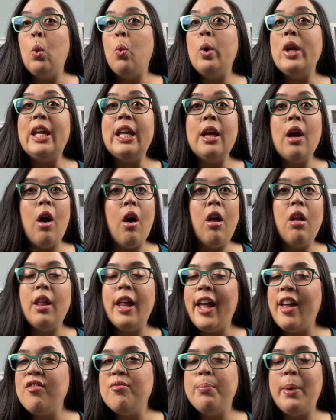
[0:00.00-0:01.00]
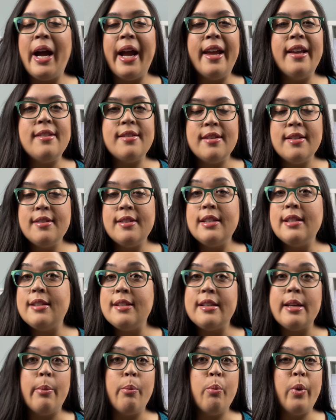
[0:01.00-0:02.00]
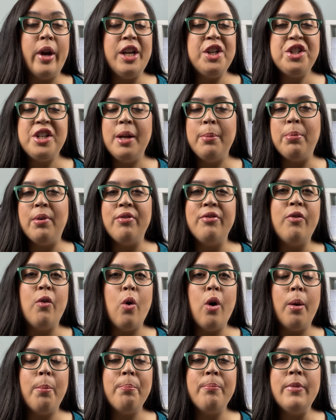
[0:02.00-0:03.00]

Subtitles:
We all have biases in some way, shape, or form.